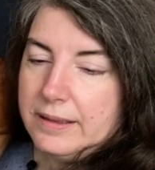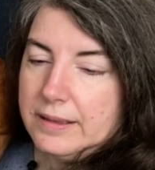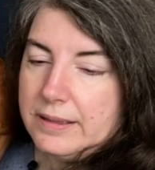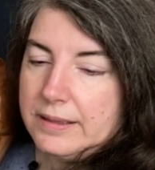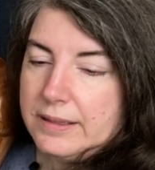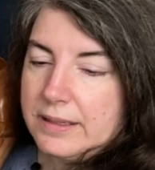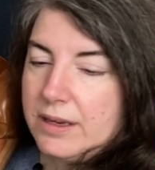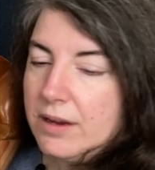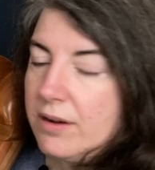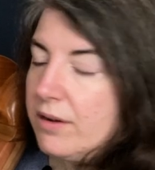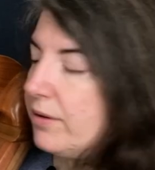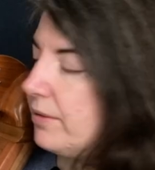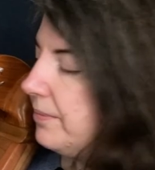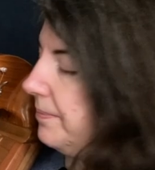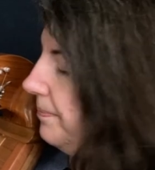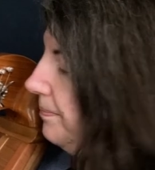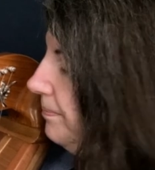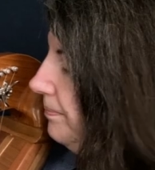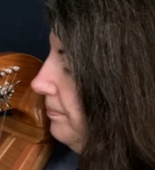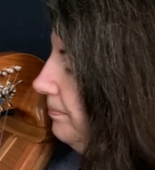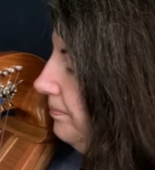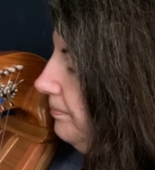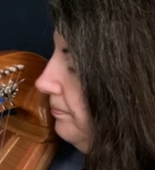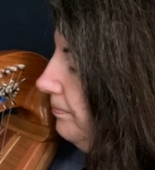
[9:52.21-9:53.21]
so
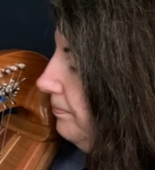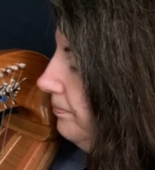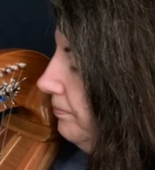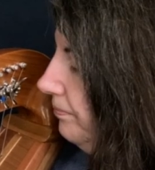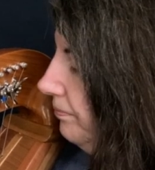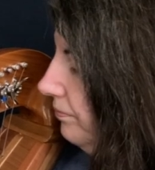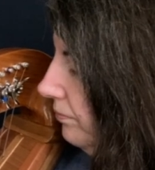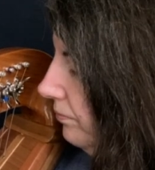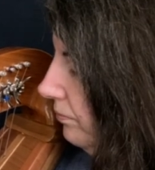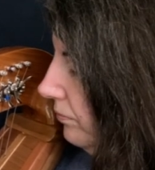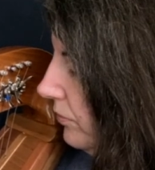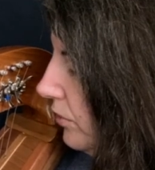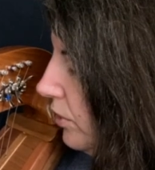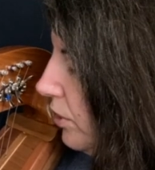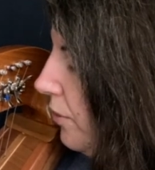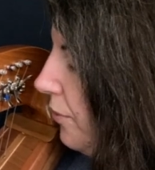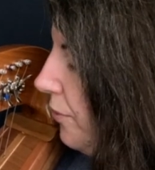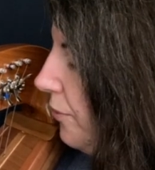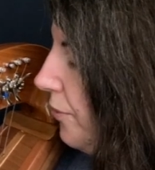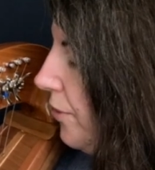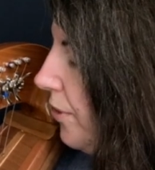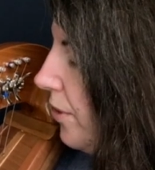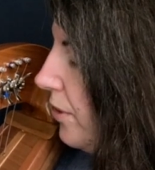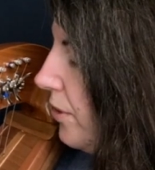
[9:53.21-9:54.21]
the
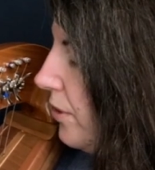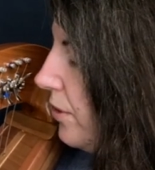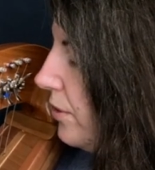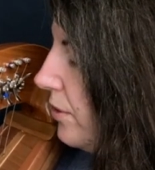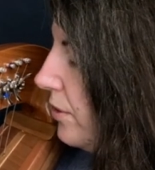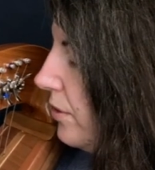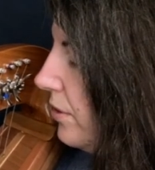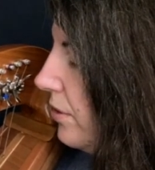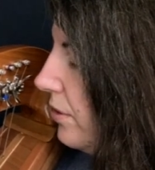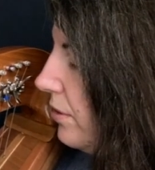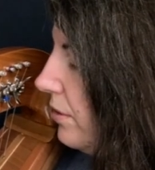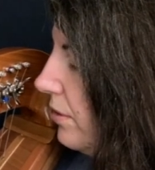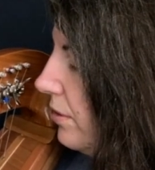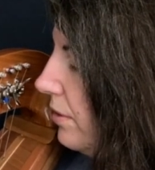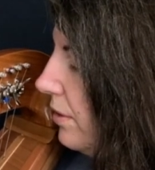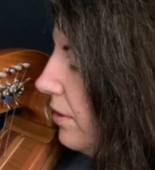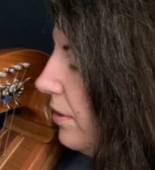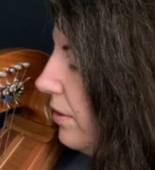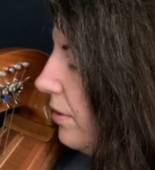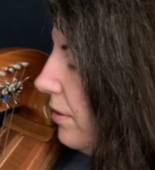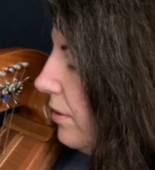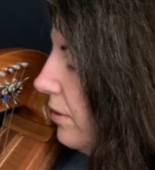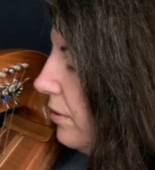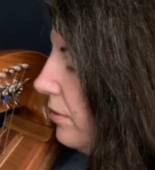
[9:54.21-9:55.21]
first
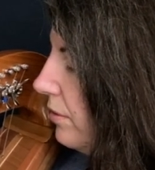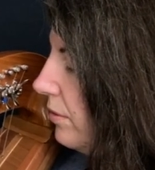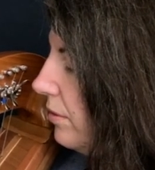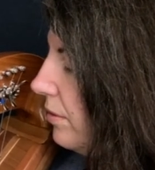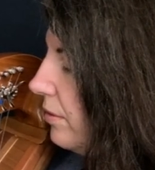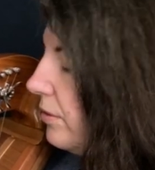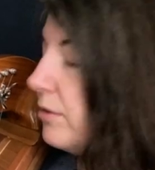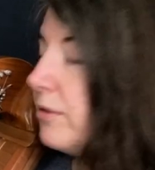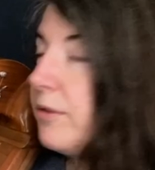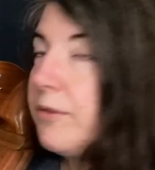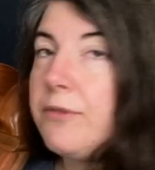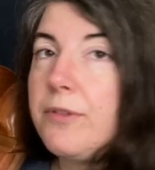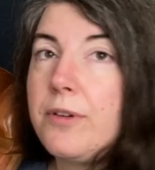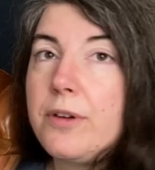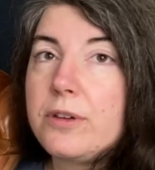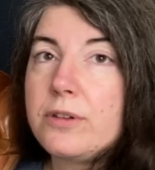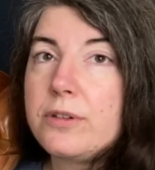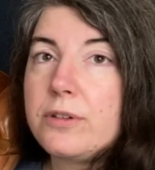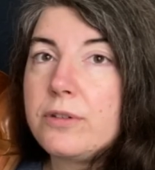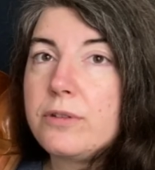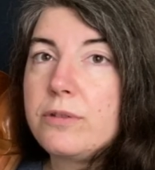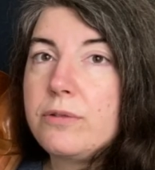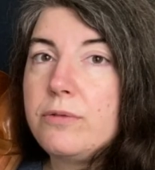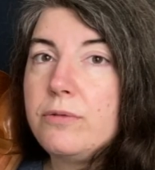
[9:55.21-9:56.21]
the
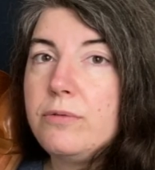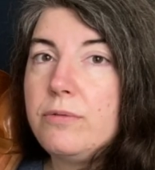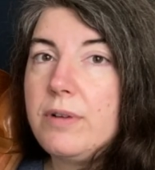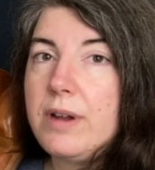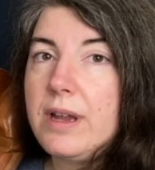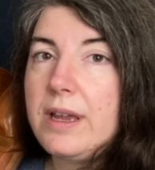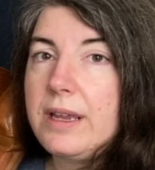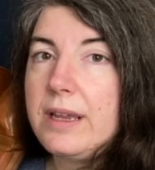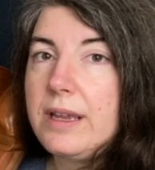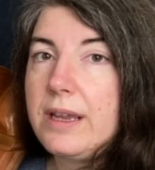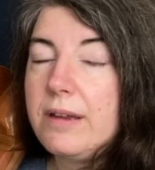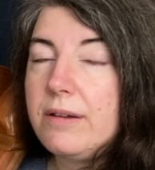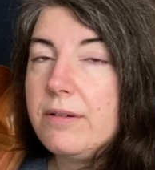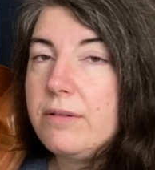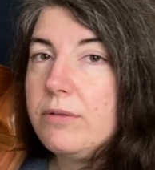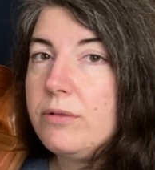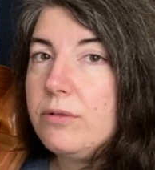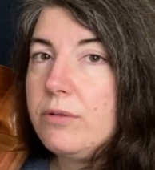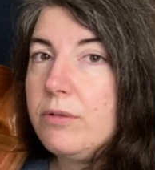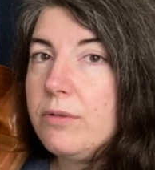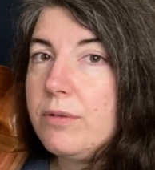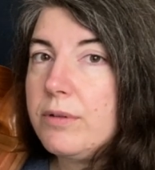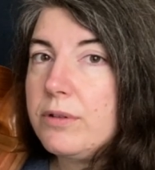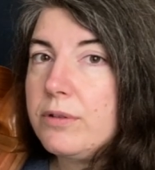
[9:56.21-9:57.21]
first two a eh,
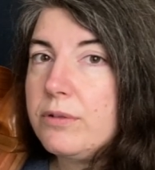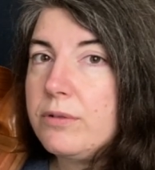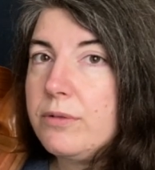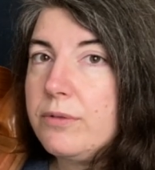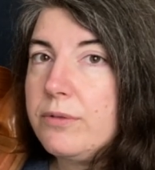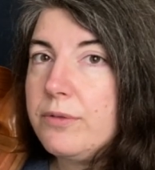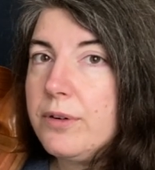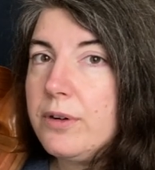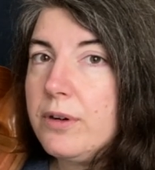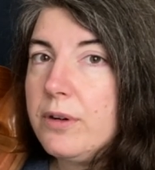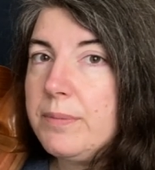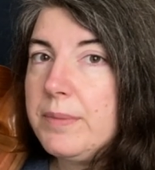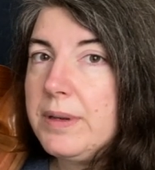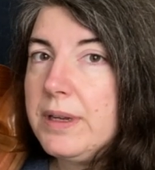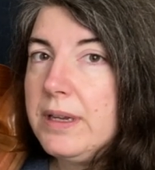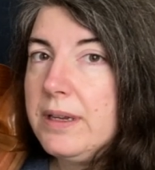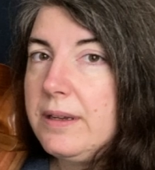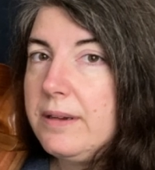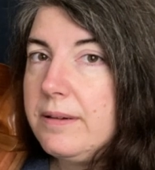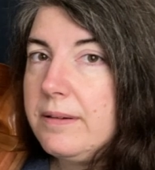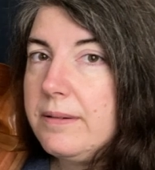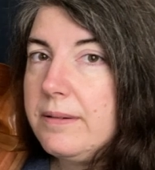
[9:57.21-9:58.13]
you want to follow me